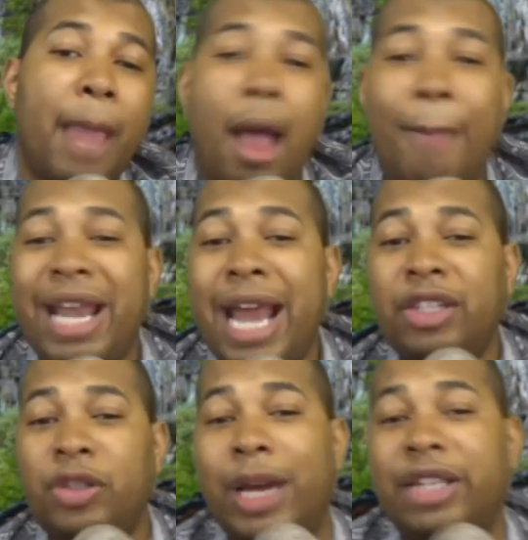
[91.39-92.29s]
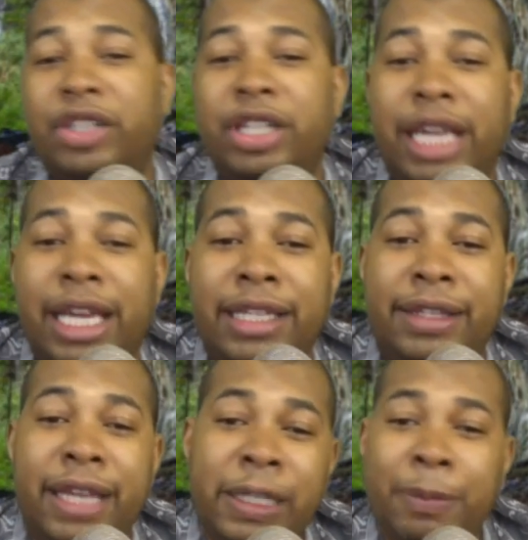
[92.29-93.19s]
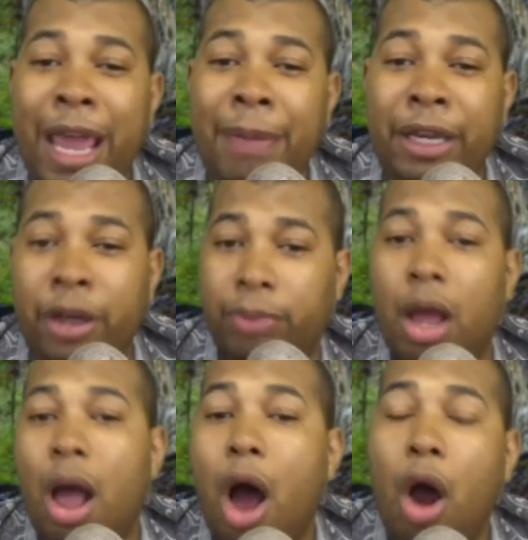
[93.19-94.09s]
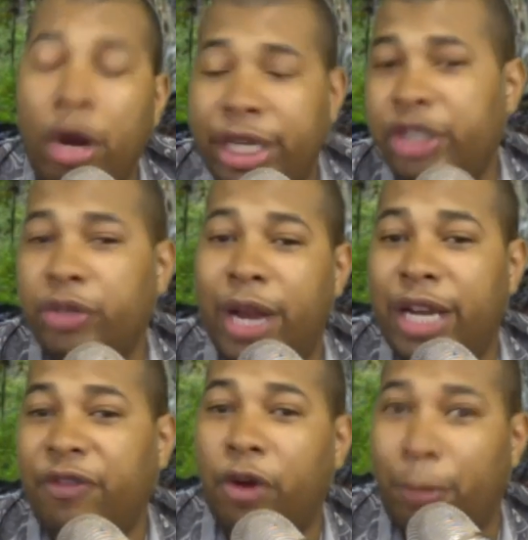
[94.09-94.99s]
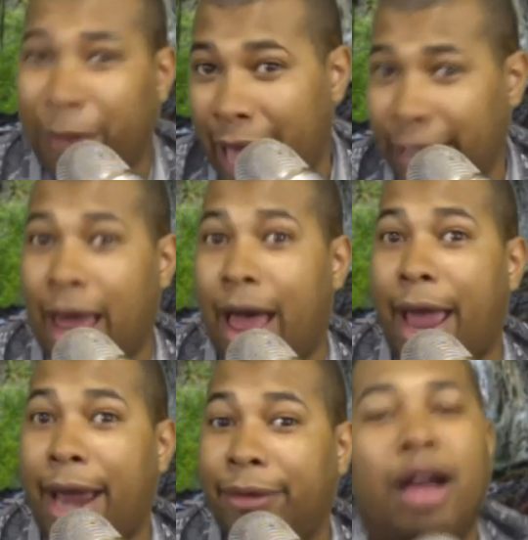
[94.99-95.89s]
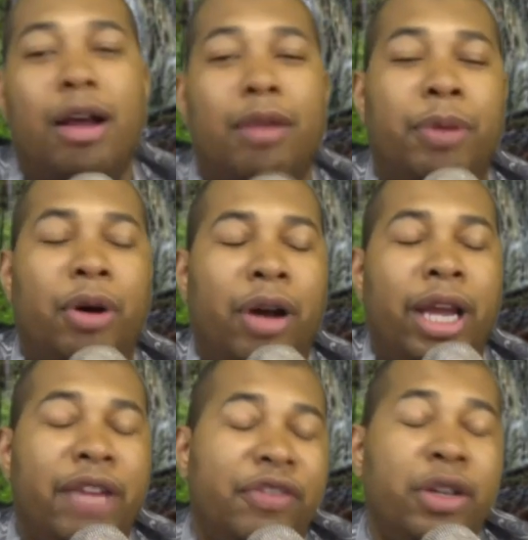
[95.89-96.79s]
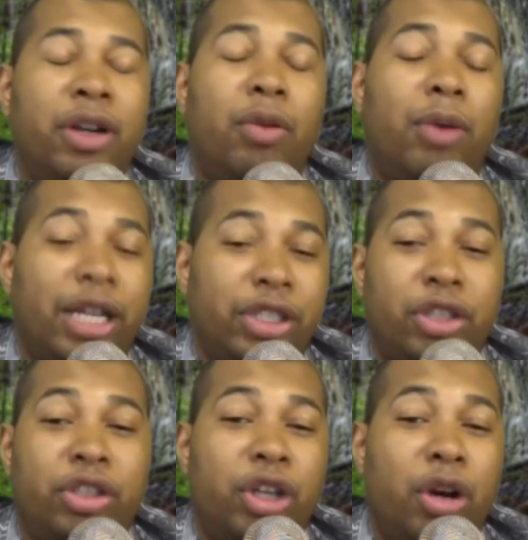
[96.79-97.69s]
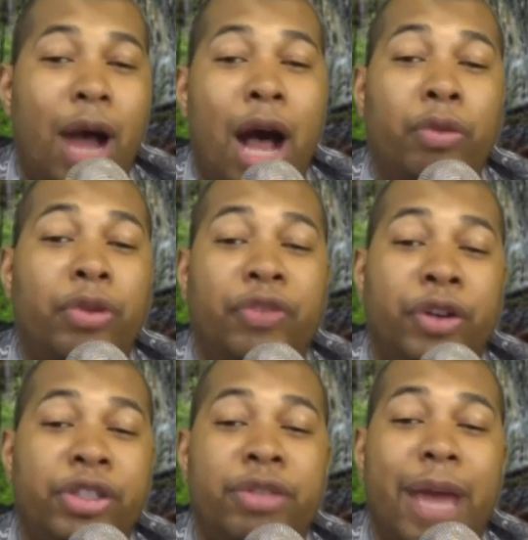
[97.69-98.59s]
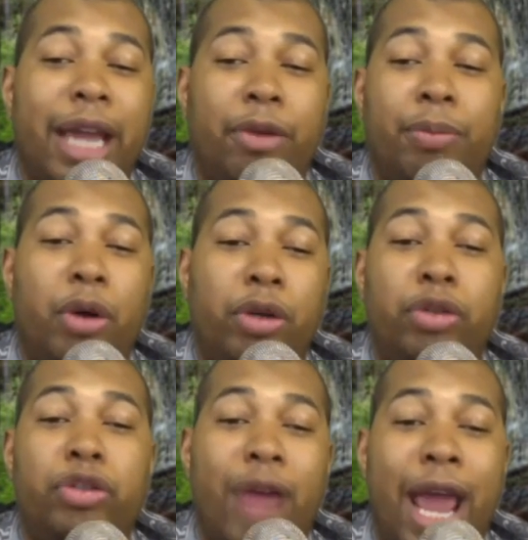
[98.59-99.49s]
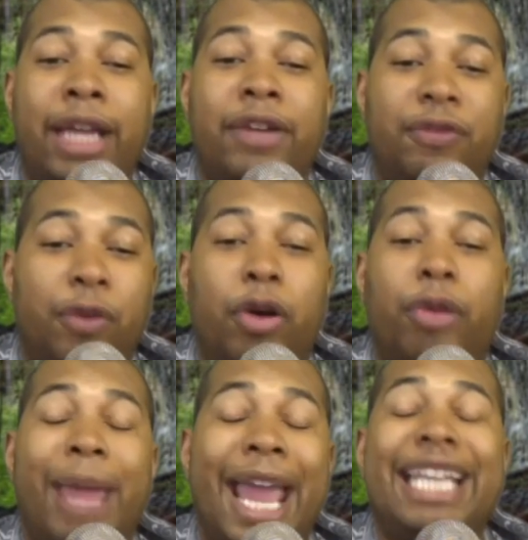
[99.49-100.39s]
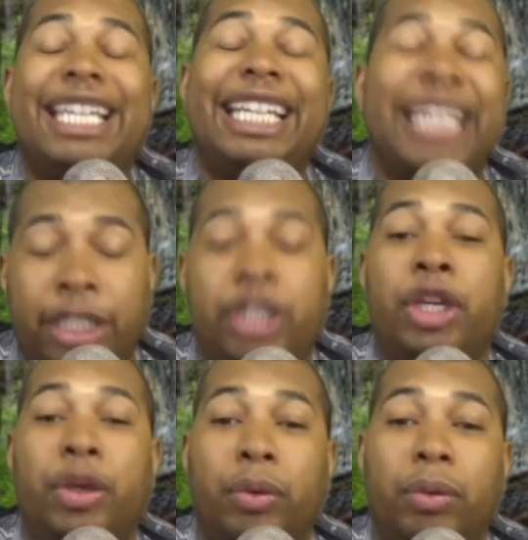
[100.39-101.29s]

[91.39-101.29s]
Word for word: my next question is this Baby Kirk, or did you rent it for a plot line? Boy, if you don't watch the show, I'll revert to my Komodo dragon form and eat you.